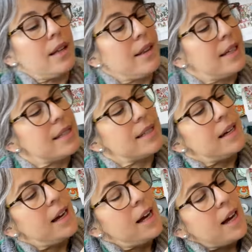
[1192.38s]
this
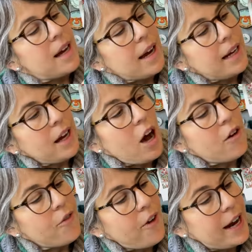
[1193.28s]
kind of
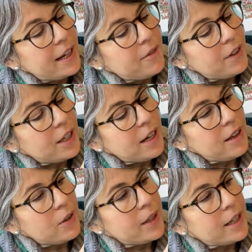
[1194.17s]
off-white for the
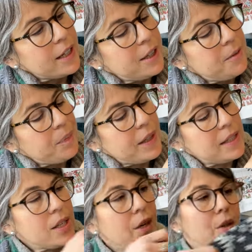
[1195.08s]
color work. And
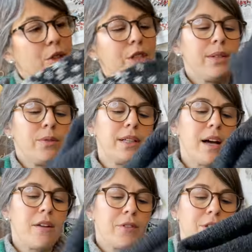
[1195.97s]
so she will
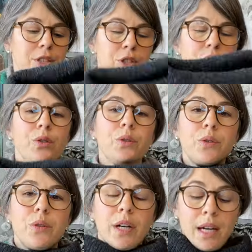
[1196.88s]
offer
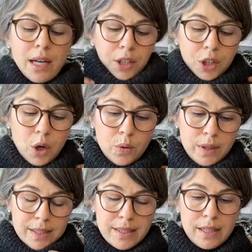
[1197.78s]
two
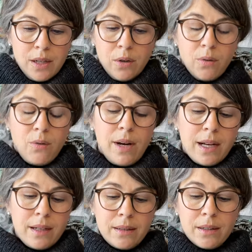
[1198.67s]
yolks,
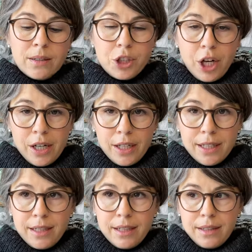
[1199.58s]
one
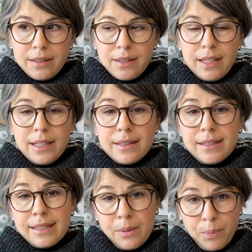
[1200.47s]
charted is the
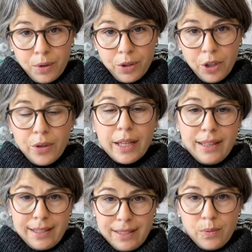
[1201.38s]
simple yoke, and
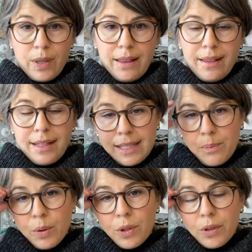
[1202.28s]
this is what the
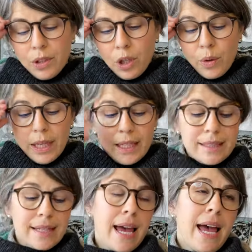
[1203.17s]
simple yoke is.